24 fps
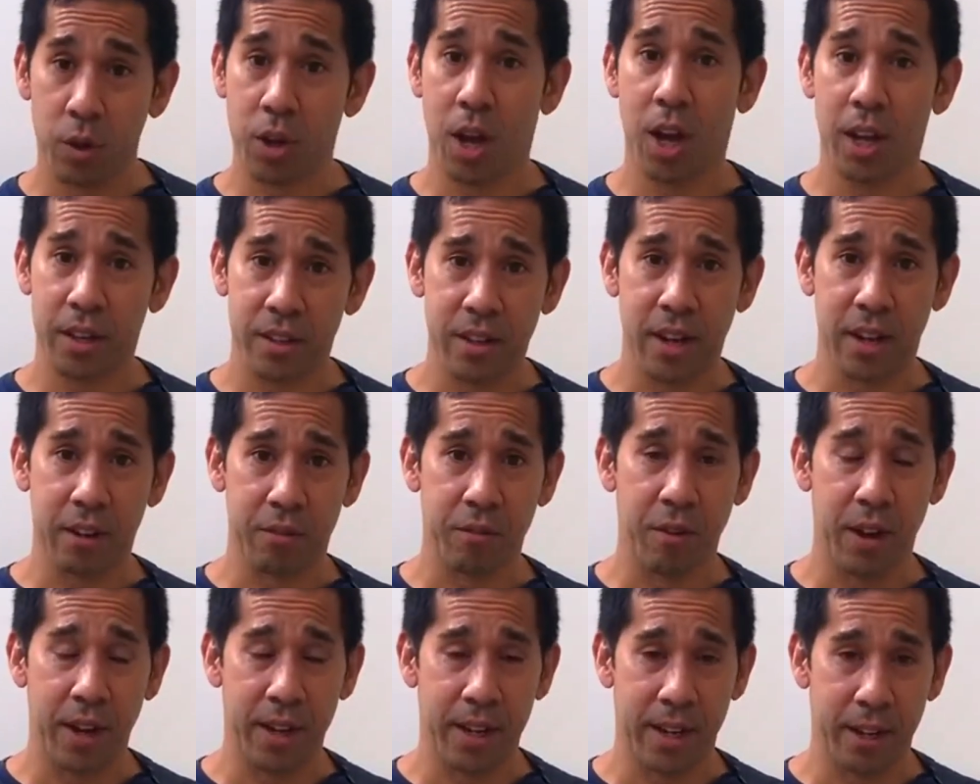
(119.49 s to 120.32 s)
contact
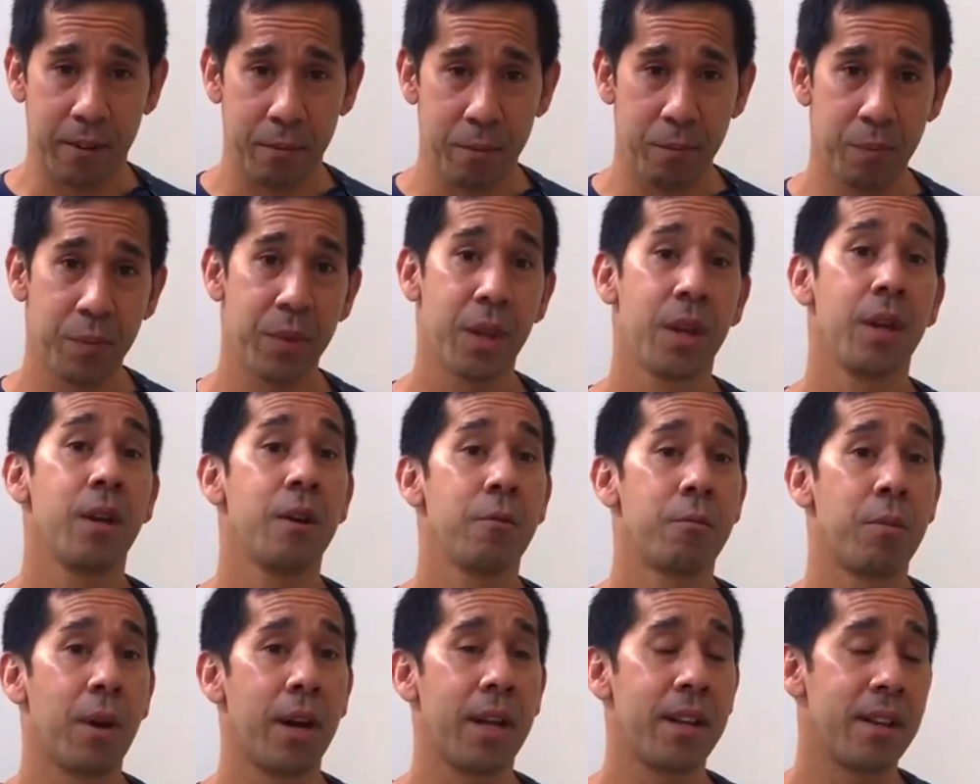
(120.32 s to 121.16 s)
fighting,
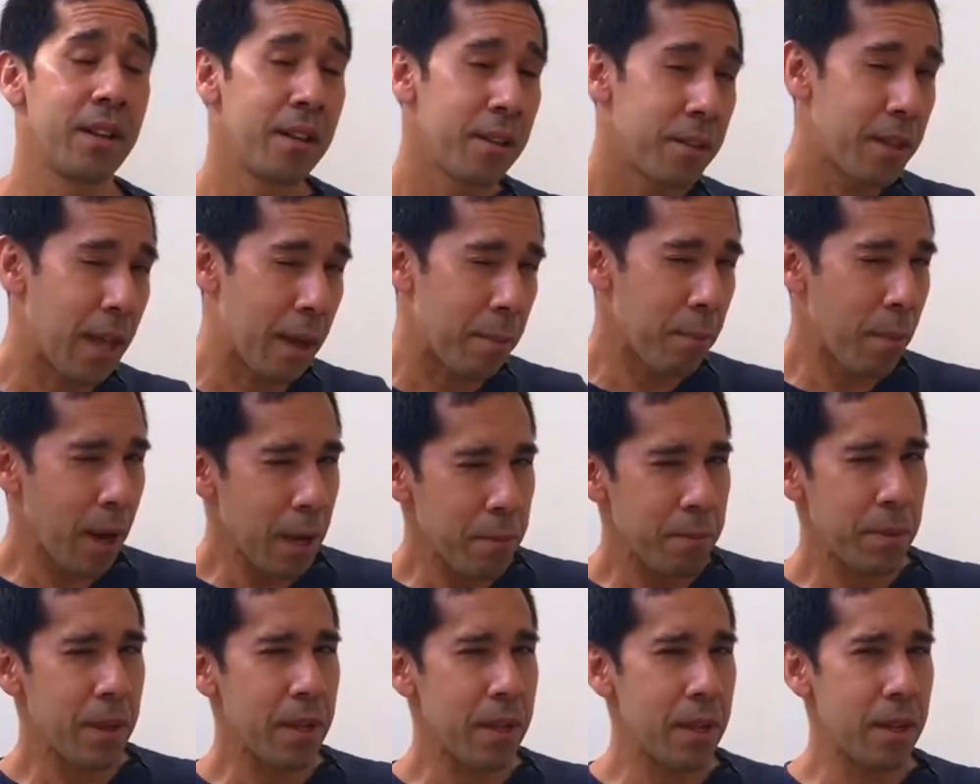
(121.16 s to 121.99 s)
but that
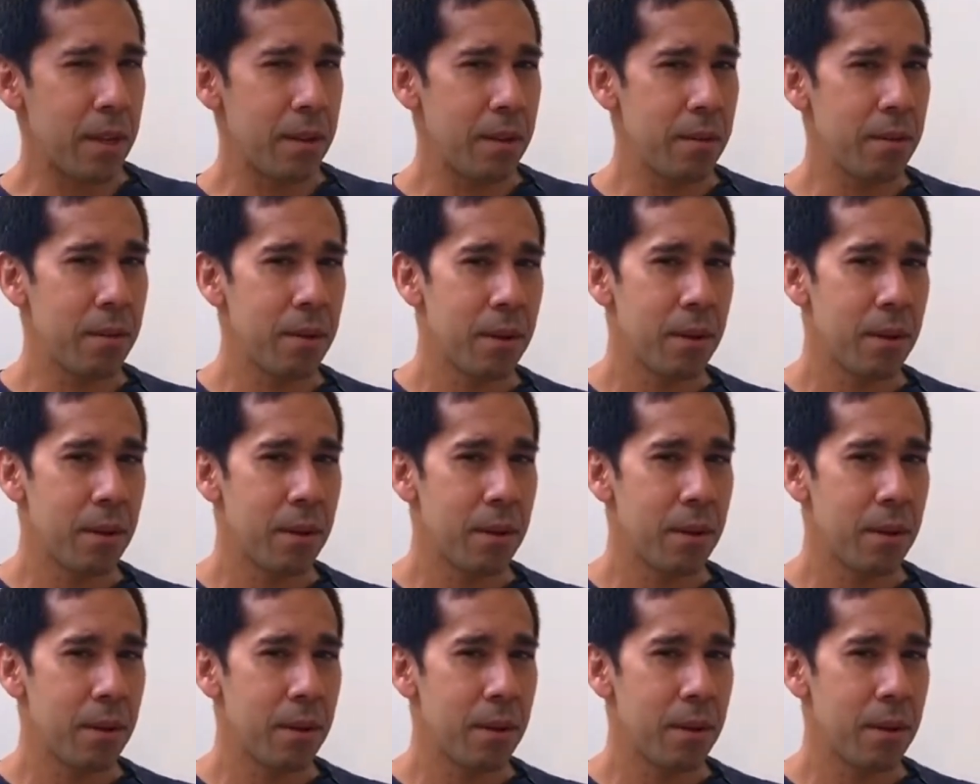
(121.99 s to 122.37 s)
might be